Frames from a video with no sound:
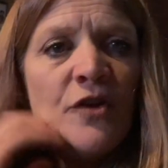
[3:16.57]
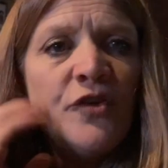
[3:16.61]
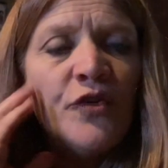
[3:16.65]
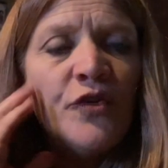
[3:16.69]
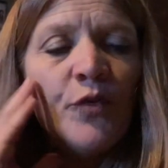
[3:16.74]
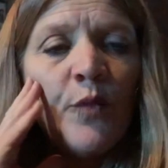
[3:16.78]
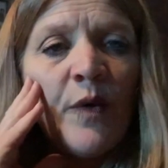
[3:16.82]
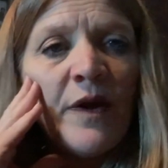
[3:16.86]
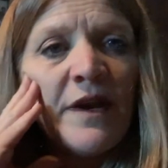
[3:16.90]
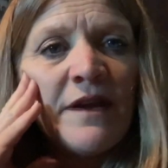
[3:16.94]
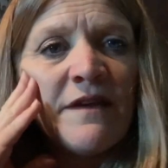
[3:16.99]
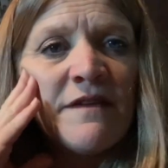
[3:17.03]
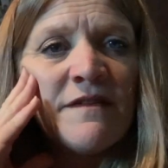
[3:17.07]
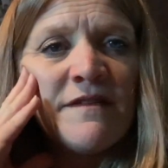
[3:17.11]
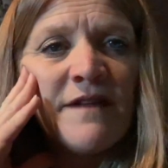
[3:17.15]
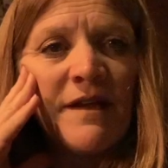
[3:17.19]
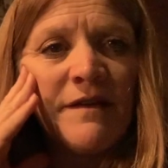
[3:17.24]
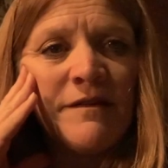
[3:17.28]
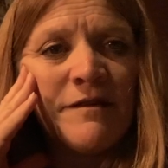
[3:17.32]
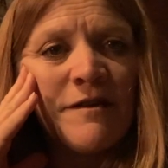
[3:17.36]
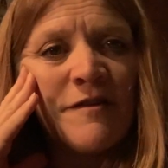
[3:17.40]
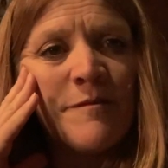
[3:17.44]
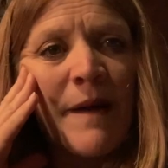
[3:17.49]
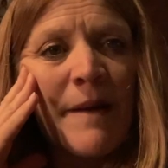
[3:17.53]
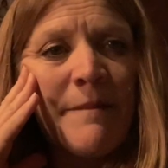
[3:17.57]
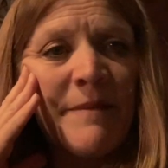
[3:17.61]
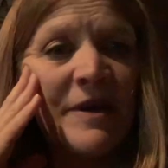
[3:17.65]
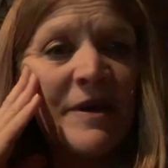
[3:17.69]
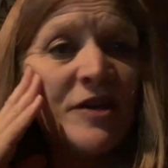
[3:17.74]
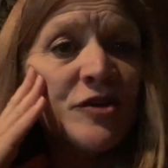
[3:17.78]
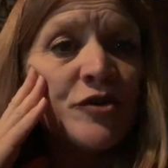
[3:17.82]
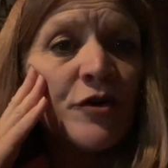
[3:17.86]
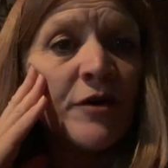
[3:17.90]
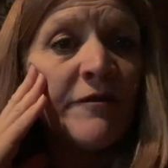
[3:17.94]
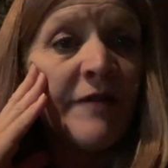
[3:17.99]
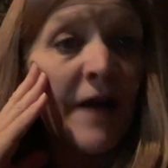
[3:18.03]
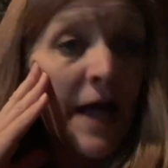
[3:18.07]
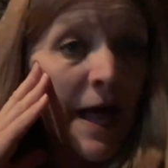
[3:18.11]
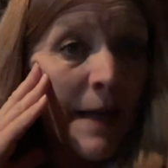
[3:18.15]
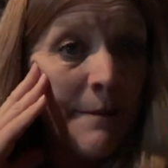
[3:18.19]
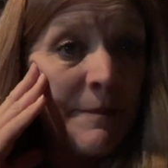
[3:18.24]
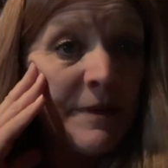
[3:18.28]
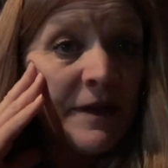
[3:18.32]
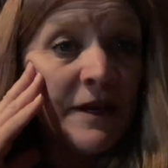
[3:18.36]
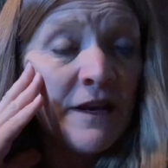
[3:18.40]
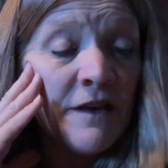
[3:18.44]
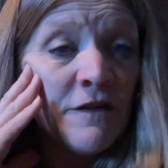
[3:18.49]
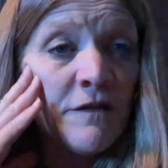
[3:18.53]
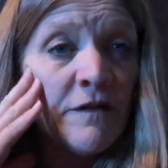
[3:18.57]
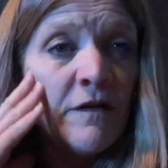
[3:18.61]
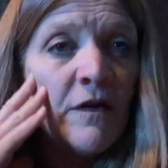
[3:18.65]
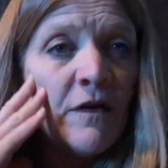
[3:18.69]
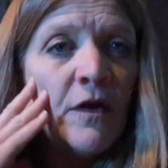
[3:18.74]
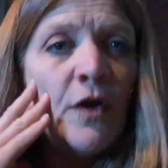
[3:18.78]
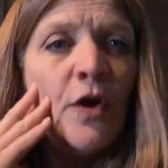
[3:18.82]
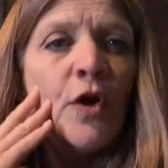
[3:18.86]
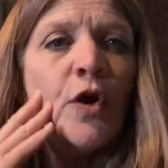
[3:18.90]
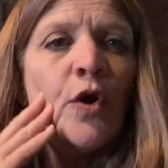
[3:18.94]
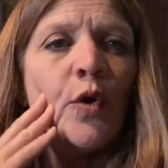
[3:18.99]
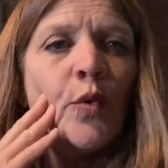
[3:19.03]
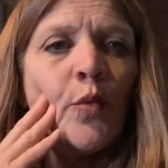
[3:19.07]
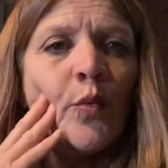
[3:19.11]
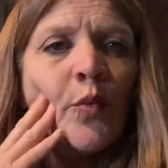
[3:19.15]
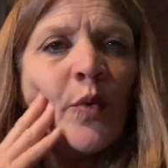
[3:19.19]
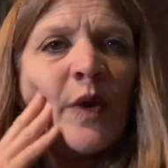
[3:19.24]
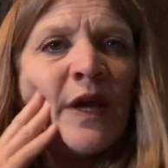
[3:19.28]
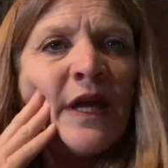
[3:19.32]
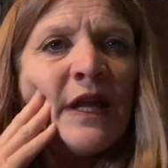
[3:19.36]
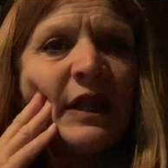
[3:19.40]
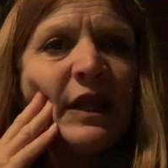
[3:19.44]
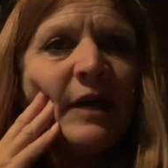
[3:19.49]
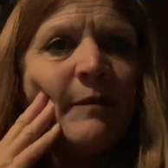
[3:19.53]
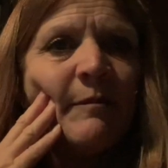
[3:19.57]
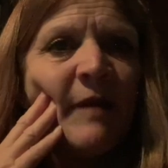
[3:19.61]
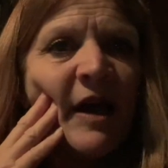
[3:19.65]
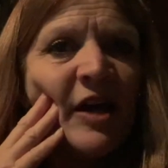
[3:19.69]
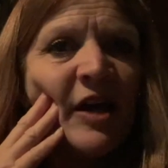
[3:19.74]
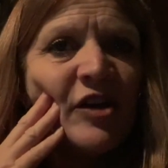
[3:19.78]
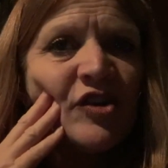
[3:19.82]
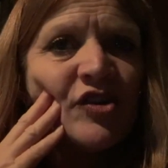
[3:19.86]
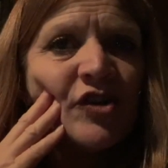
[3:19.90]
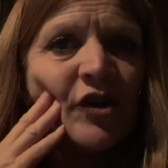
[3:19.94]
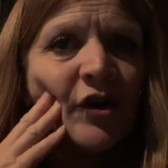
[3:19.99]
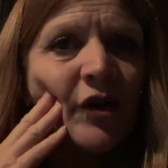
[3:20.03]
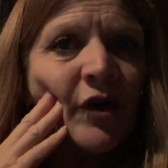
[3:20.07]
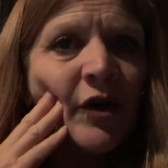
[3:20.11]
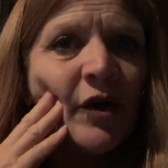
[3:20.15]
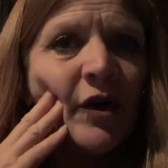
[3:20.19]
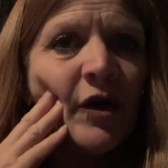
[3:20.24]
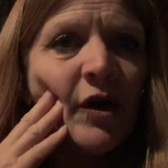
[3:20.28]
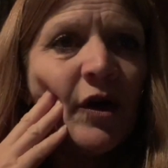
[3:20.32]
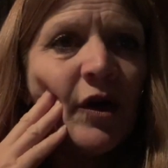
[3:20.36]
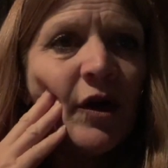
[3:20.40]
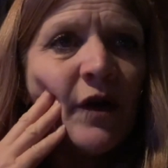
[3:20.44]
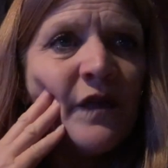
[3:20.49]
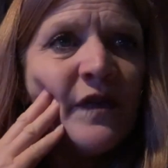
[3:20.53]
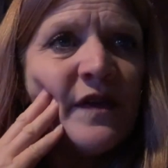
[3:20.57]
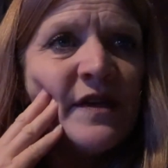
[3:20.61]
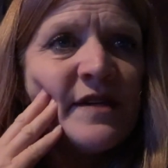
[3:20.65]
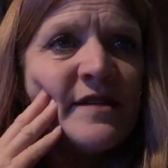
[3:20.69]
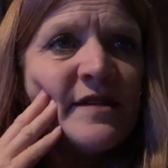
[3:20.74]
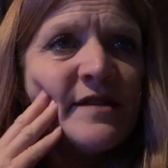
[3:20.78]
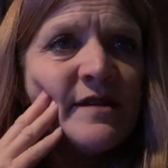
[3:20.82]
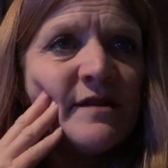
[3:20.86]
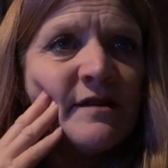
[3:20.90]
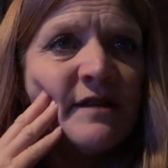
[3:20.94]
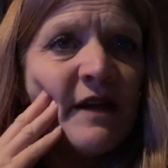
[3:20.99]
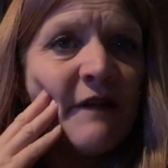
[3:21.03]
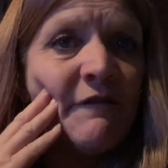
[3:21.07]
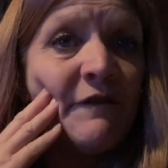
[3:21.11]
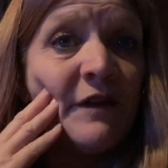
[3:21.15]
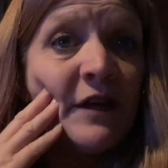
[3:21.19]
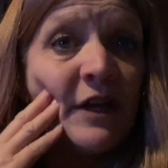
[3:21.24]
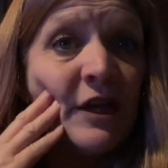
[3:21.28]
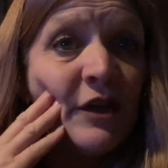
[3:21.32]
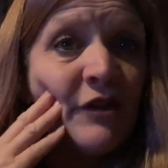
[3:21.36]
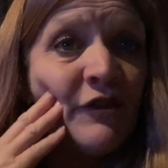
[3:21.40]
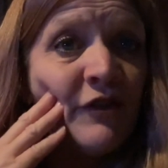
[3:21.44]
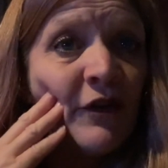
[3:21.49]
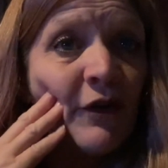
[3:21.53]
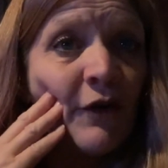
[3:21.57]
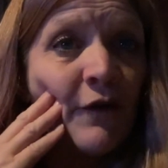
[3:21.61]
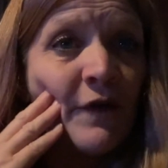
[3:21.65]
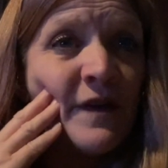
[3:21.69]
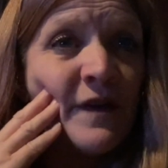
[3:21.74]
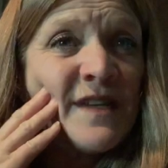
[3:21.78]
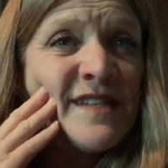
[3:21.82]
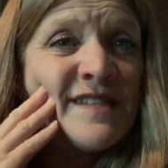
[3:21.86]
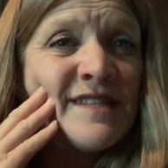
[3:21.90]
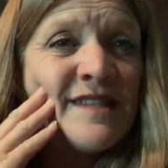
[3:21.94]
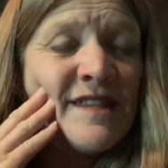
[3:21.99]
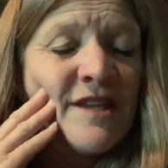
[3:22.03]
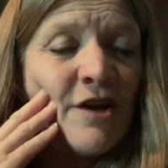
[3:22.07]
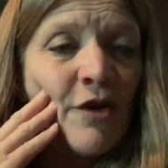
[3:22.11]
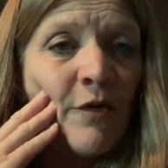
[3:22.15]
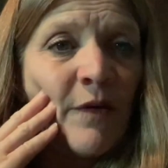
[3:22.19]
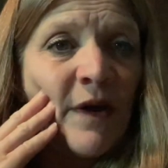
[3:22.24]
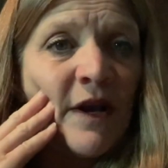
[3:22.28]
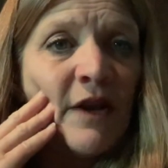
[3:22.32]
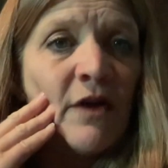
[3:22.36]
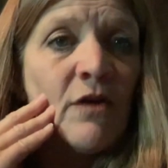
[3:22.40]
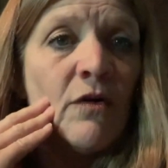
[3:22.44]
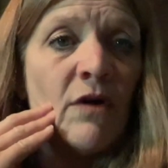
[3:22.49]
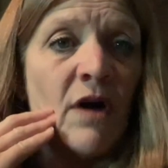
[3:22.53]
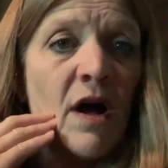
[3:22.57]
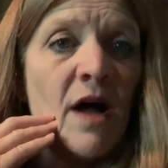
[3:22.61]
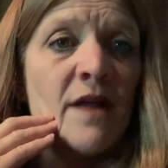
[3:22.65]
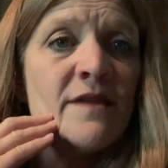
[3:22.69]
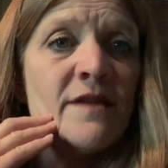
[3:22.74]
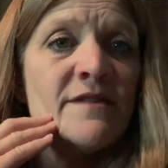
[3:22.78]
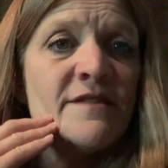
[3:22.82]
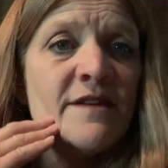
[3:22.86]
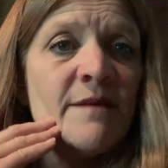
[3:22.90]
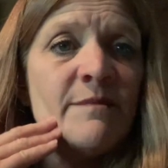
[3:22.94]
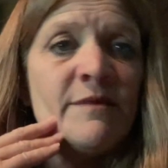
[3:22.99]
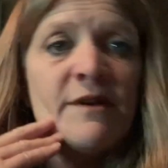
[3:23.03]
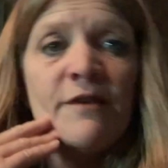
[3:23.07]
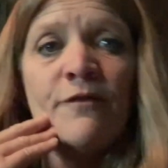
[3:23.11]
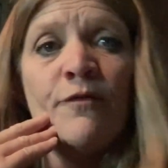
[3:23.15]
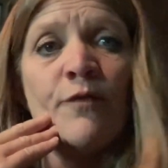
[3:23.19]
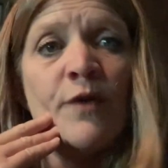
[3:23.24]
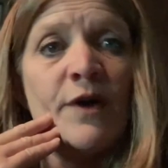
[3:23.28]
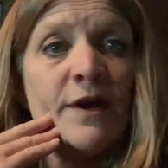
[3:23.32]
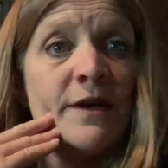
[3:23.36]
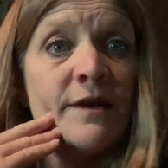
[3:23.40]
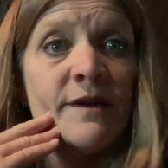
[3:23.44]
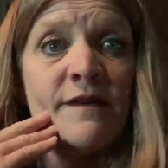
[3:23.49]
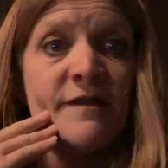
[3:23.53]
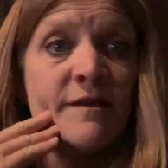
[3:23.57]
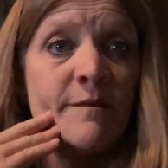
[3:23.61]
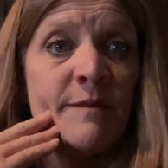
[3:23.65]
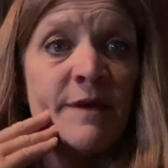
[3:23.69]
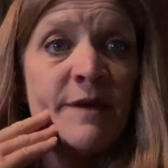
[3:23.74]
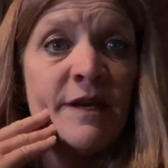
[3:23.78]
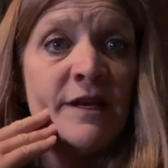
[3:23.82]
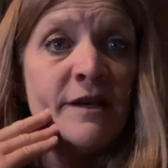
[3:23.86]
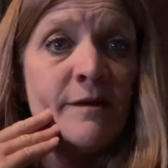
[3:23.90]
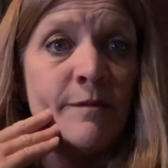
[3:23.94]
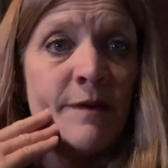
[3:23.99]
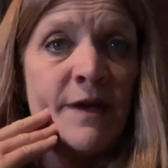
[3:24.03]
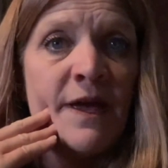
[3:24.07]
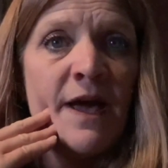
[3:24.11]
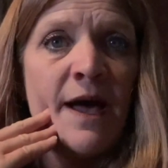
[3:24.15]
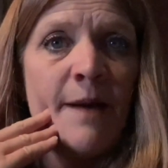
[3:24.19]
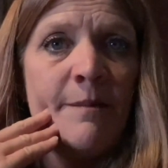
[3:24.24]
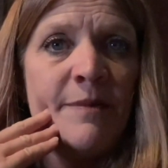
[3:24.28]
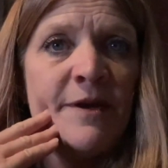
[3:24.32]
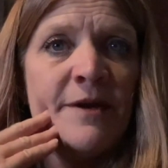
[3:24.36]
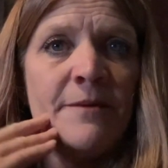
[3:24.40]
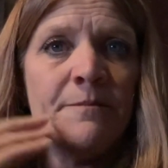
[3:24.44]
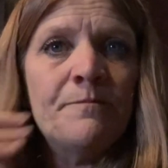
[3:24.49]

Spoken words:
to what extent does my measure of happiness really measure this definition or this theoretical concept of what does it mean to be happy?